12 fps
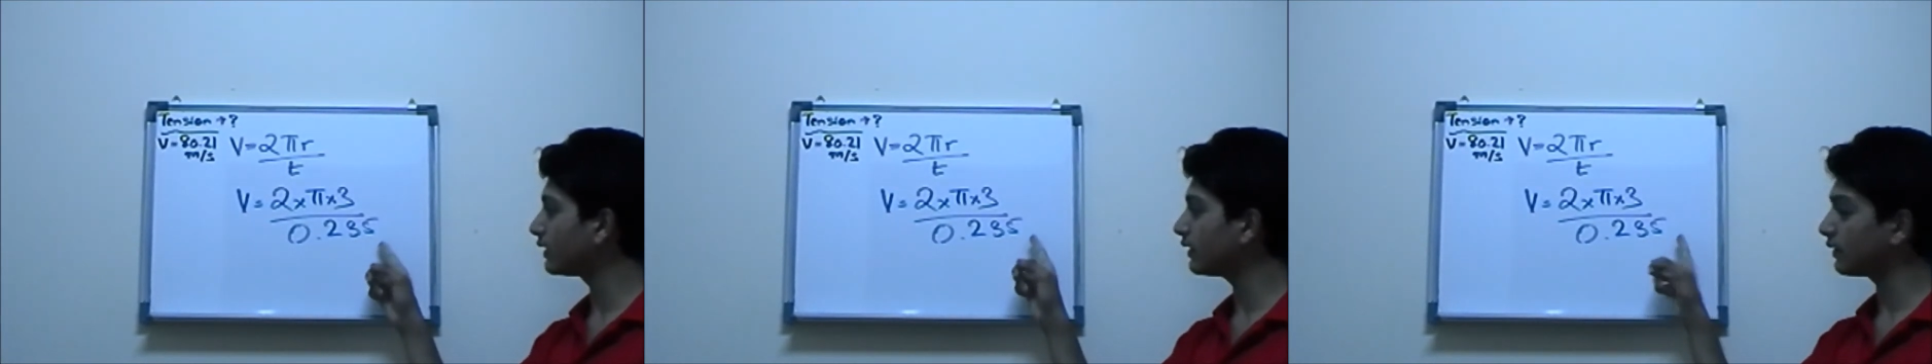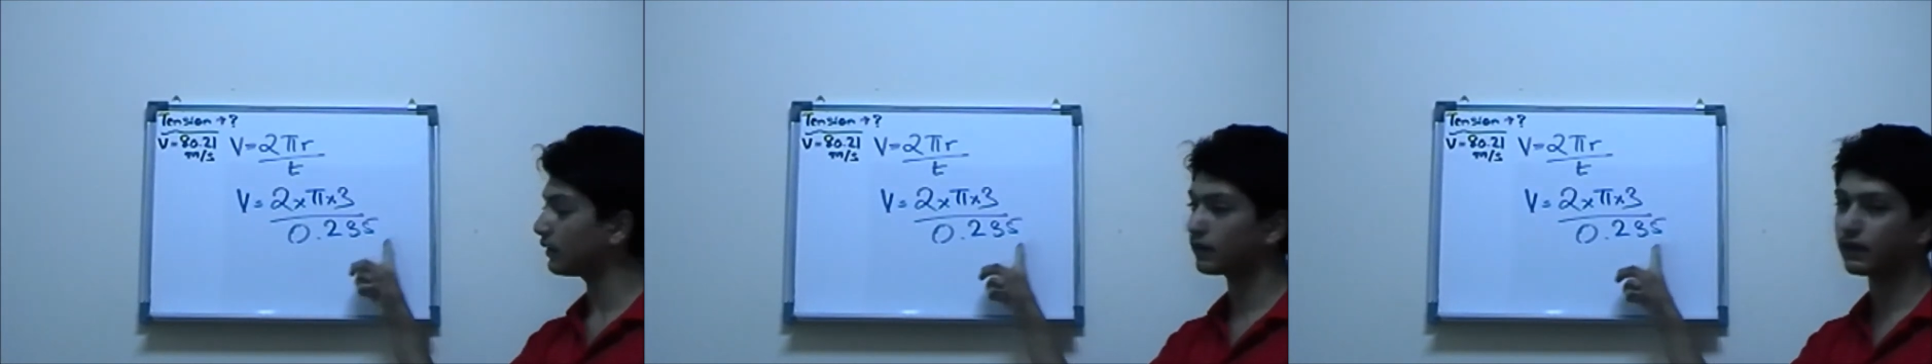
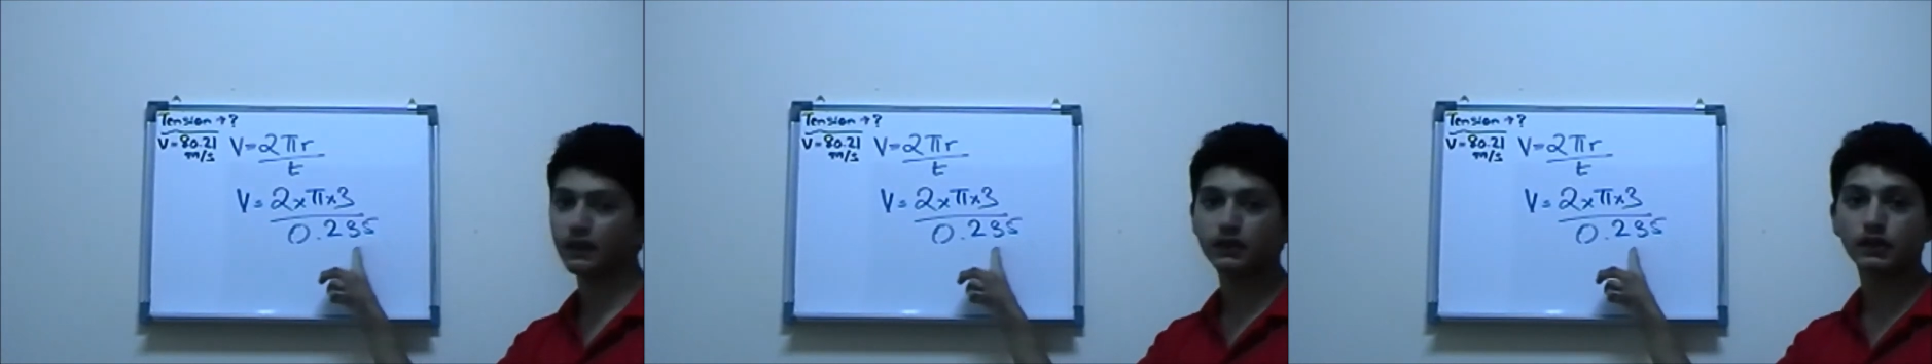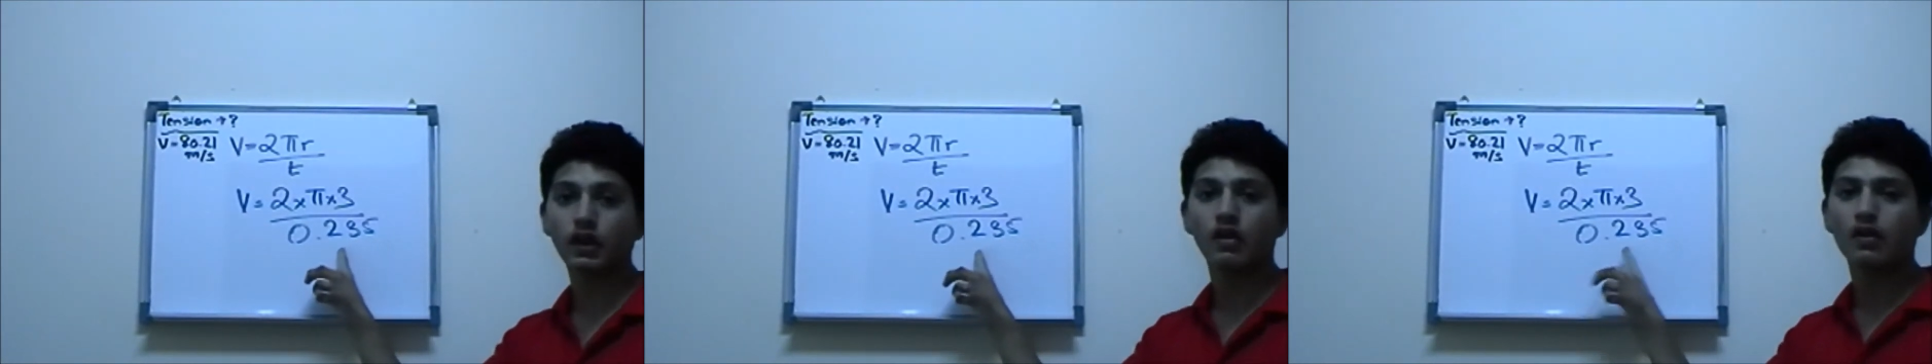Since it's a
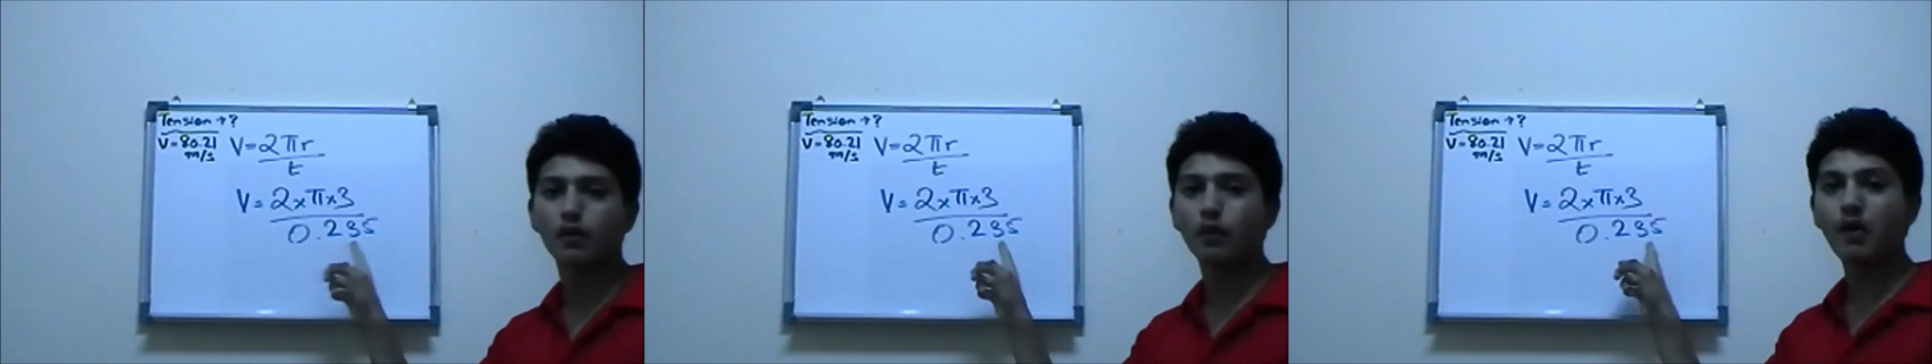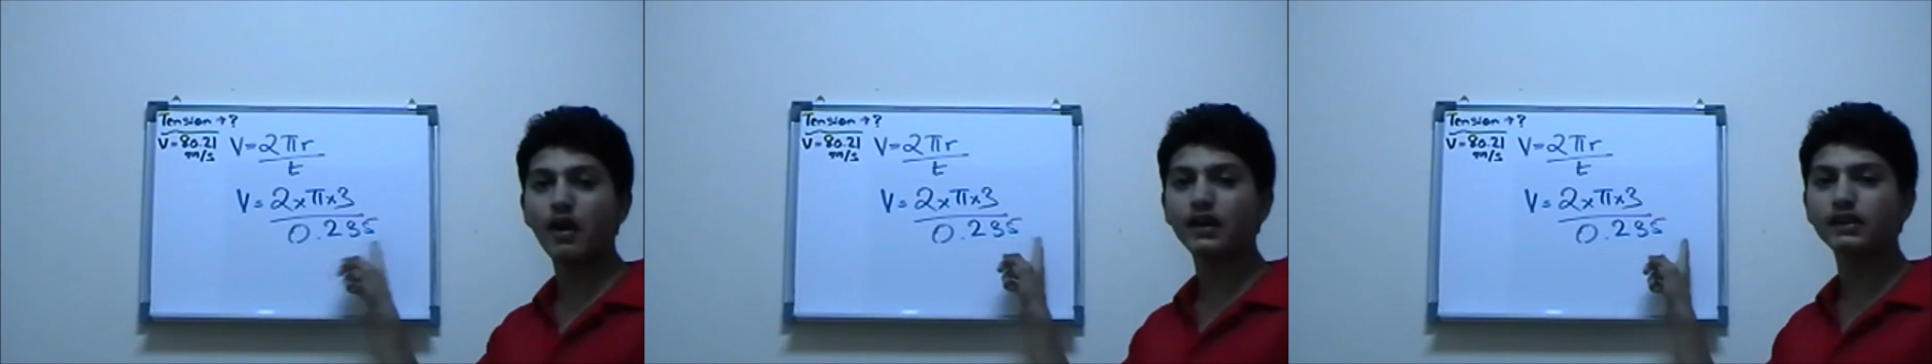
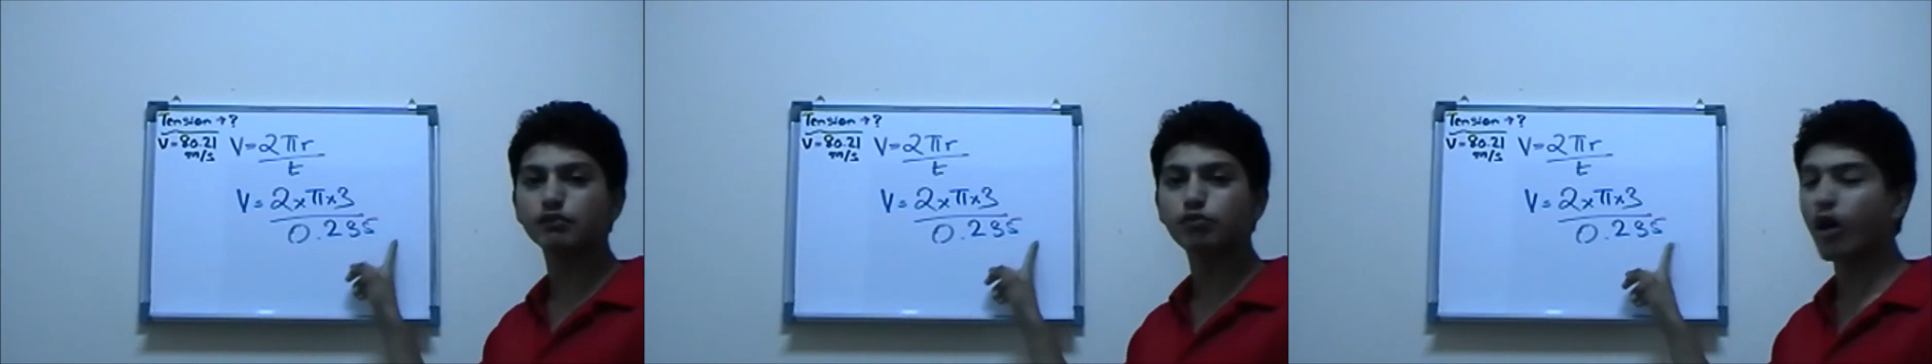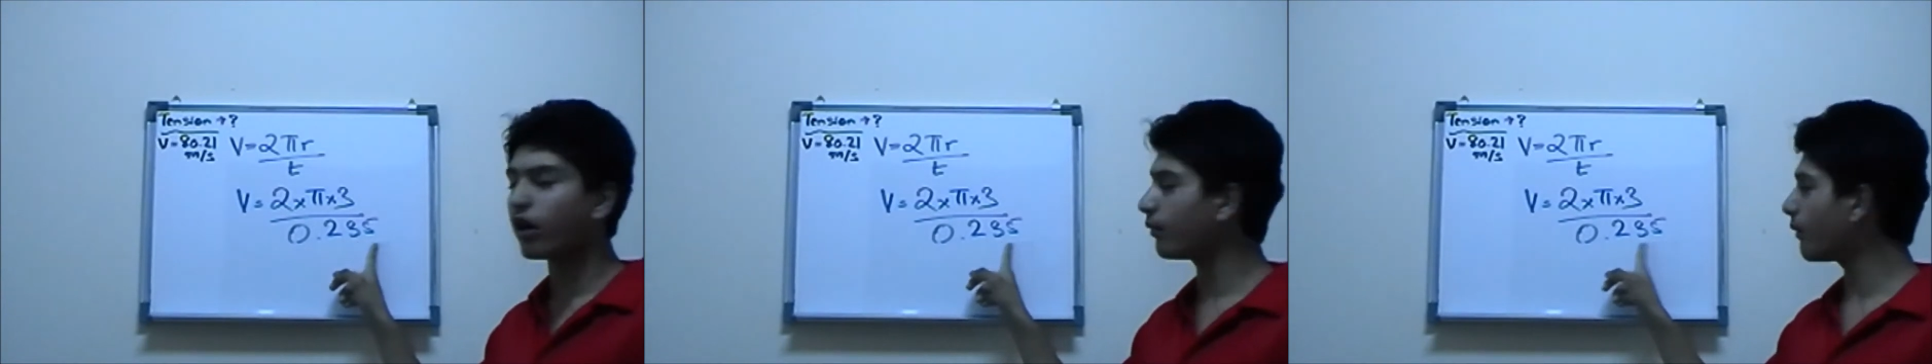very
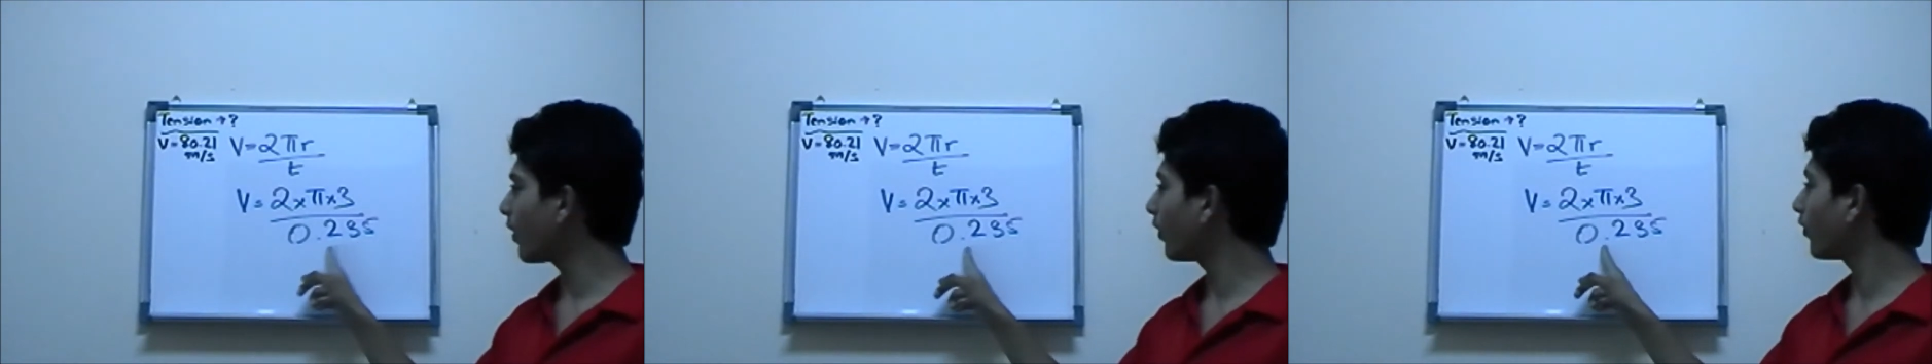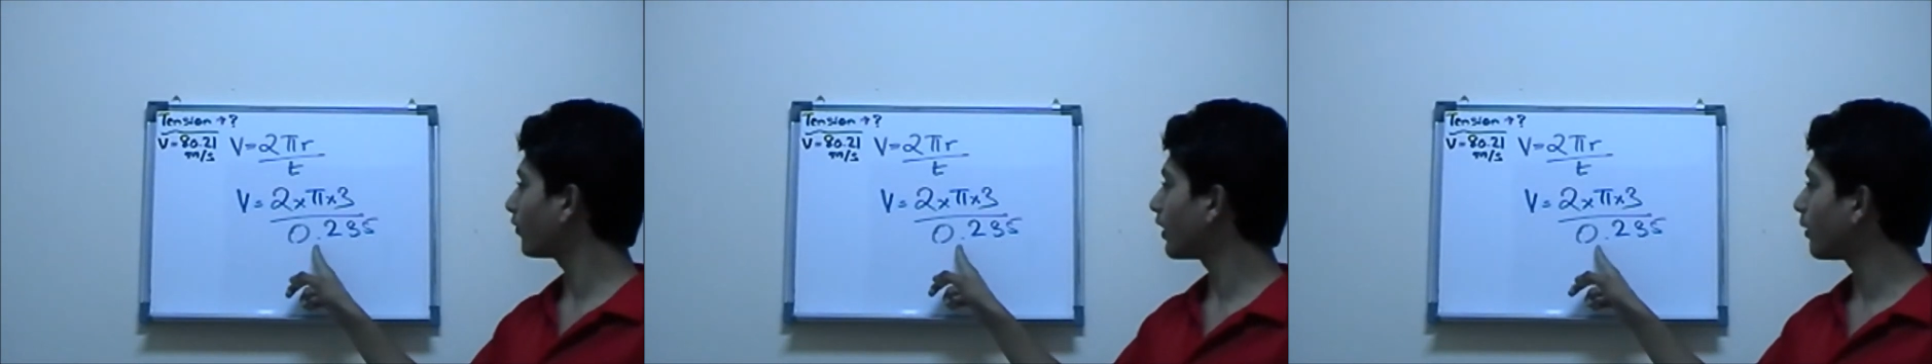small
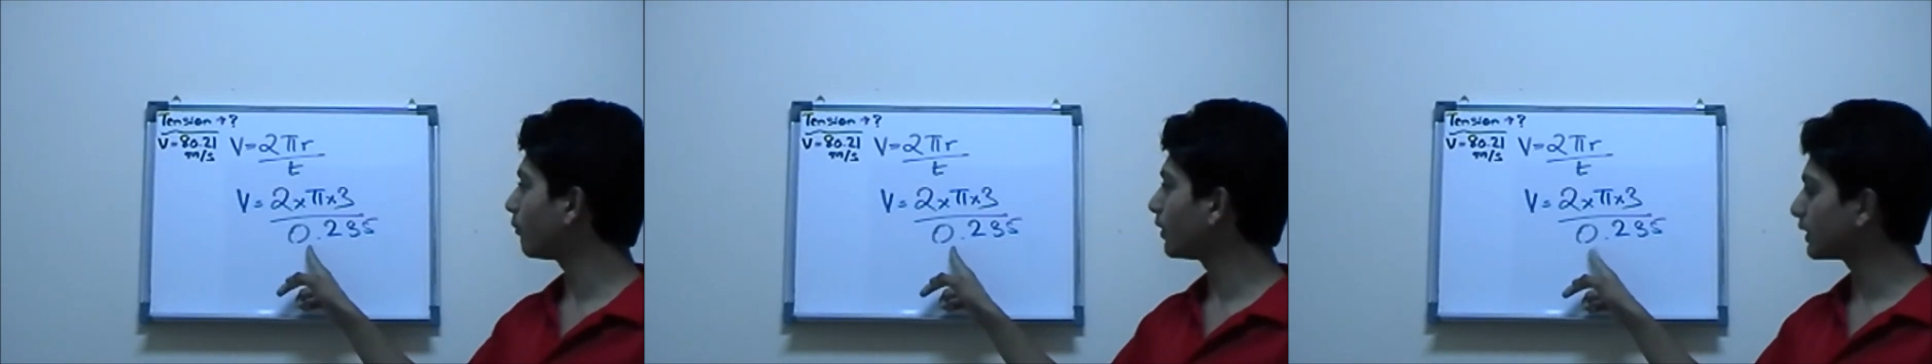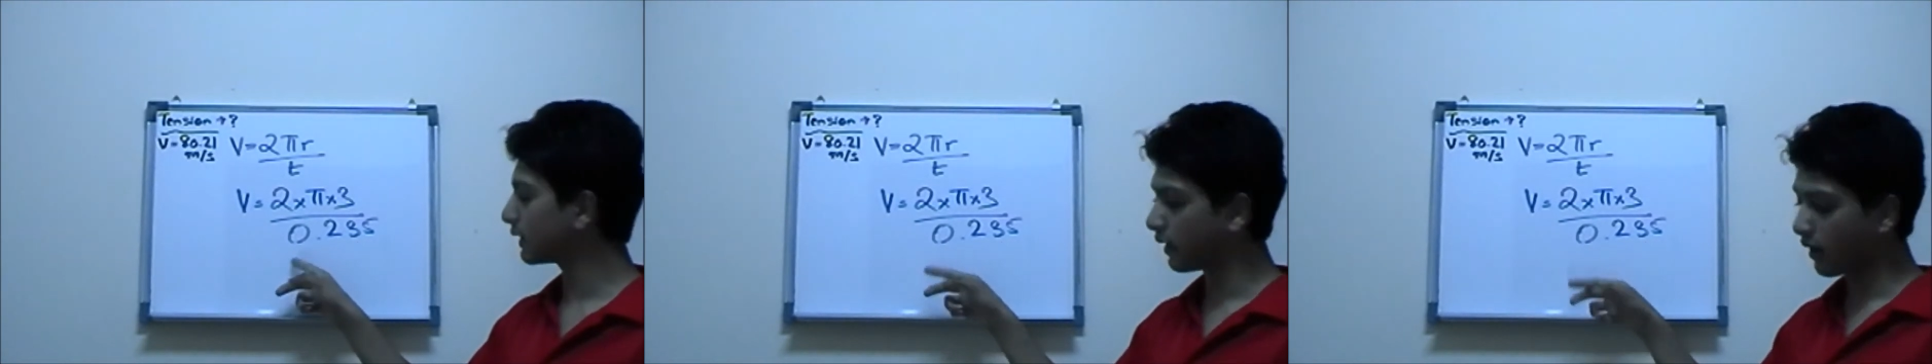amount of
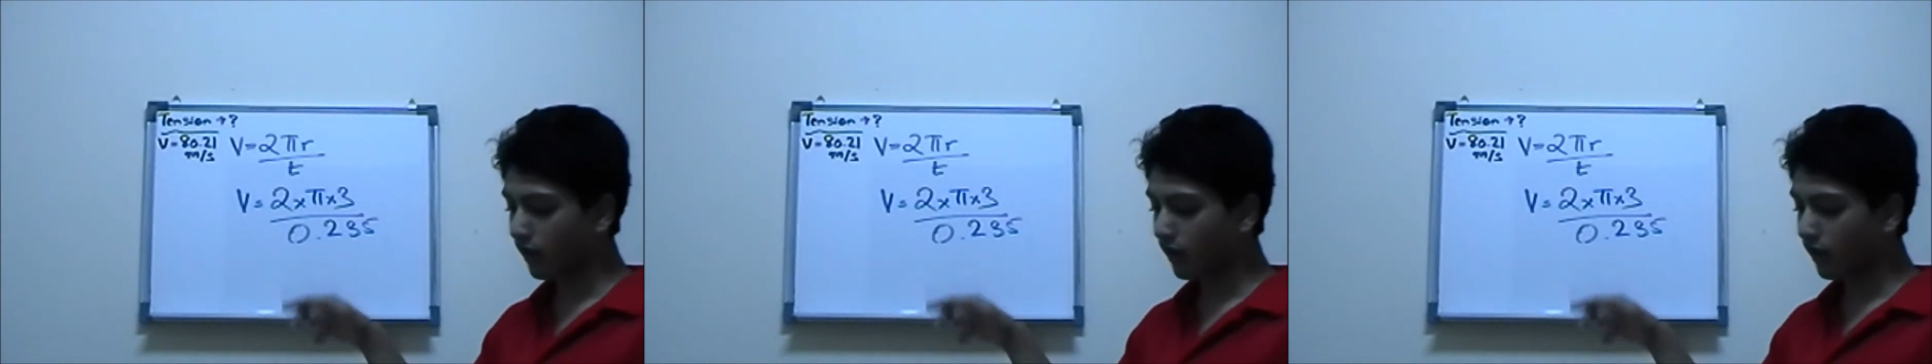numbers,